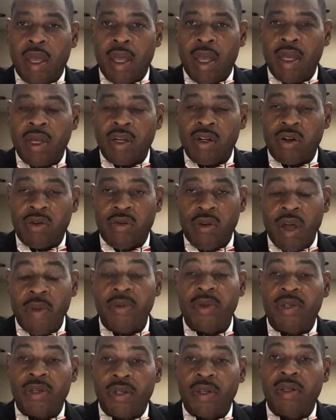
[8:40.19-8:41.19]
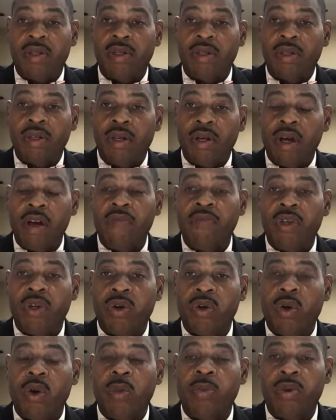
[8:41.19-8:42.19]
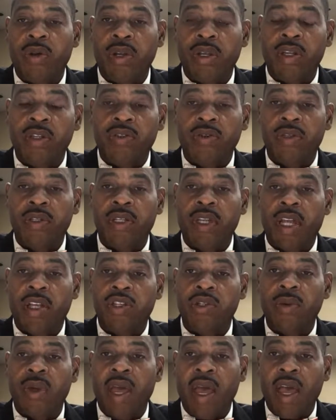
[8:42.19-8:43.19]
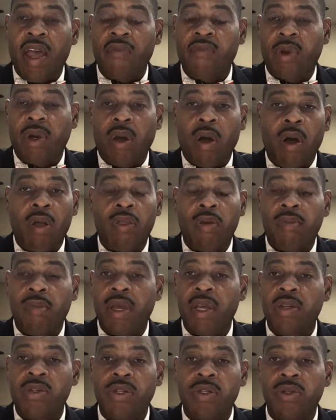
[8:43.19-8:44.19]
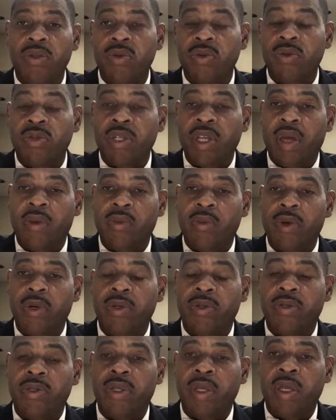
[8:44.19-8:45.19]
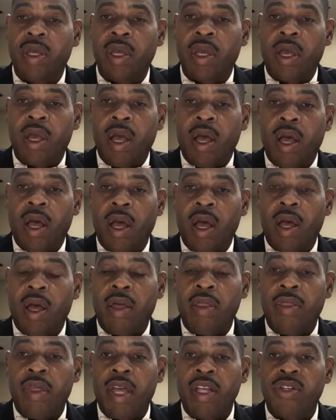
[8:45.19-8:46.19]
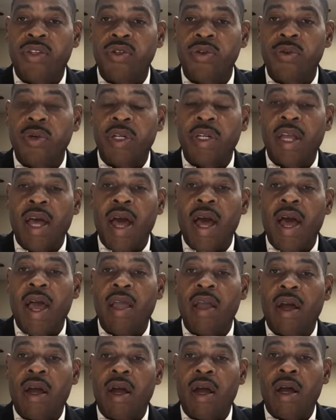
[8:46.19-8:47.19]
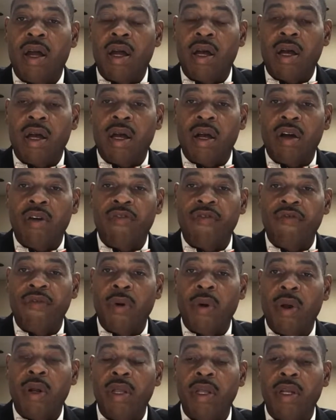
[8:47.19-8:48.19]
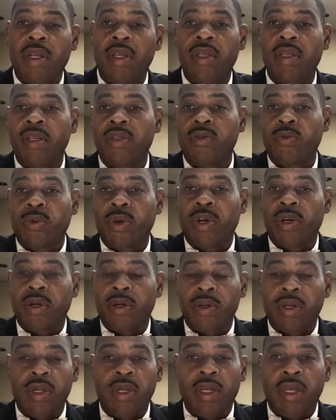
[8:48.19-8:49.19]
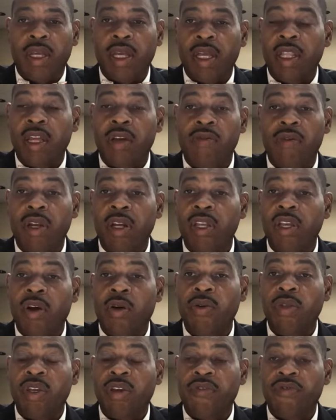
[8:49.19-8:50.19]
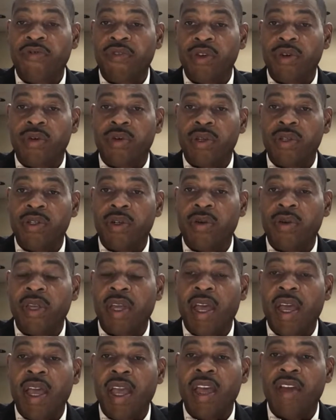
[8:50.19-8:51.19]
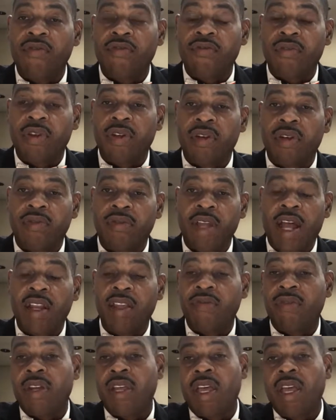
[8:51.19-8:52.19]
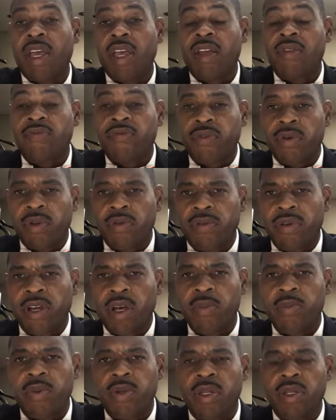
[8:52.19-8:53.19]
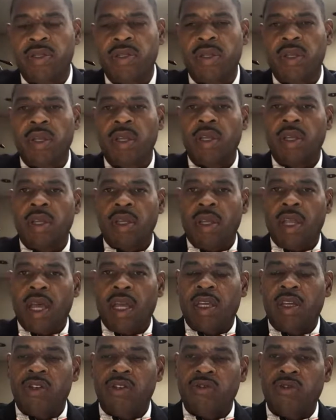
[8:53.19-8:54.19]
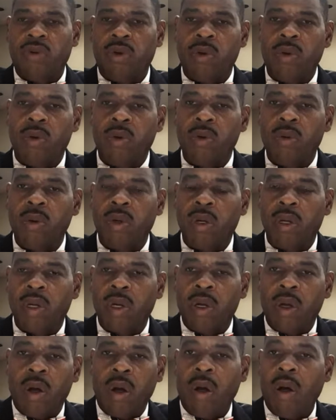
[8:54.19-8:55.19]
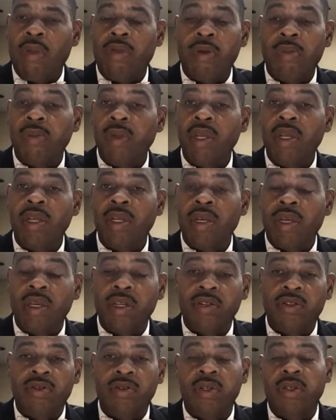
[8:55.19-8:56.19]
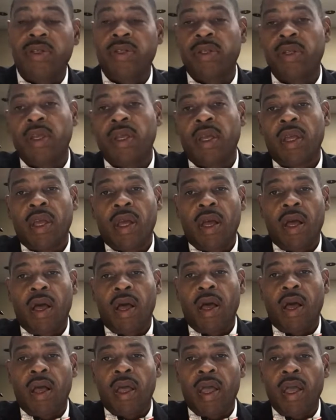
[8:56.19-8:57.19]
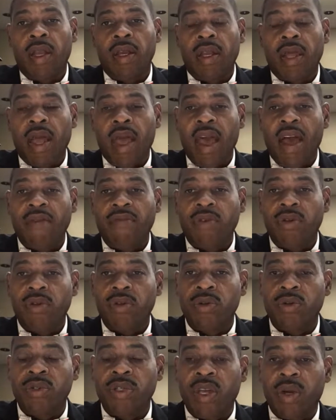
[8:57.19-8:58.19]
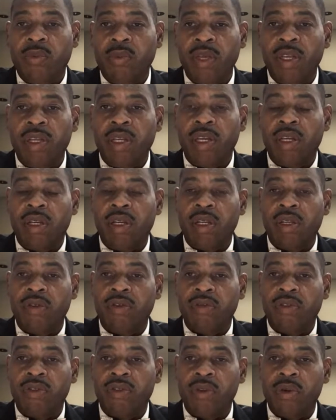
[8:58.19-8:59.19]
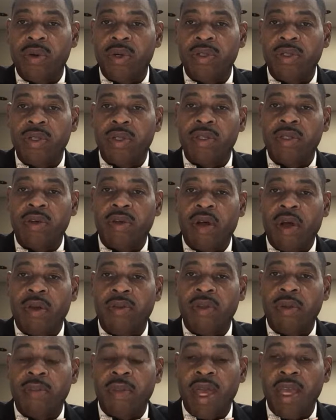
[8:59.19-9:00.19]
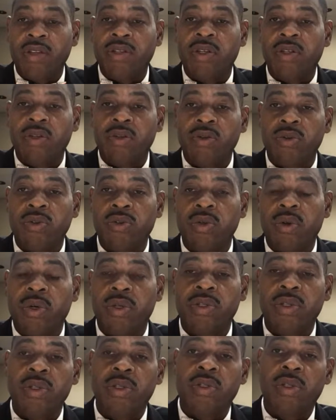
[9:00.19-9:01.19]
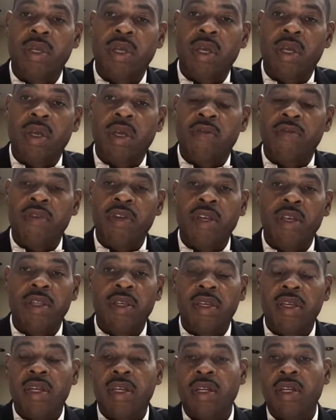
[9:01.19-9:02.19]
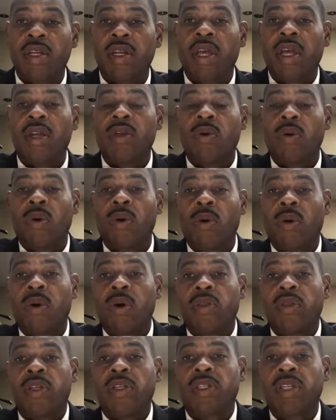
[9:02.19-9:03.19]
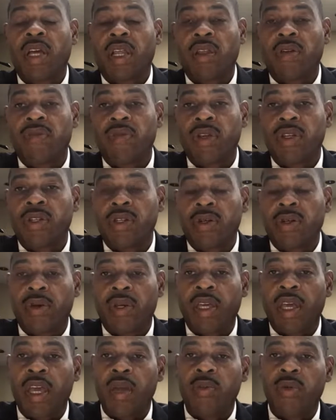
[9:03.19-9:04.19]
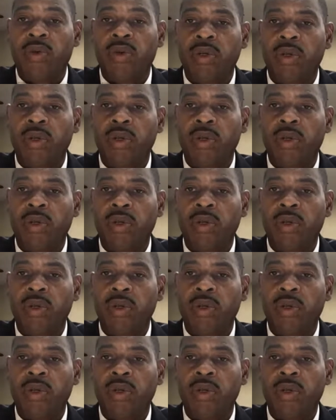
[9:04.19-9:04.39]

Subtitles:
and corruption of the corporate interest that you have with all the major news networks that you and I are afforded in this world. And they're really only a few. It's only a handful of, not even a handful of companies that control all the media interests and avenues that we get sources, the major news sources, via the internet or the television or cable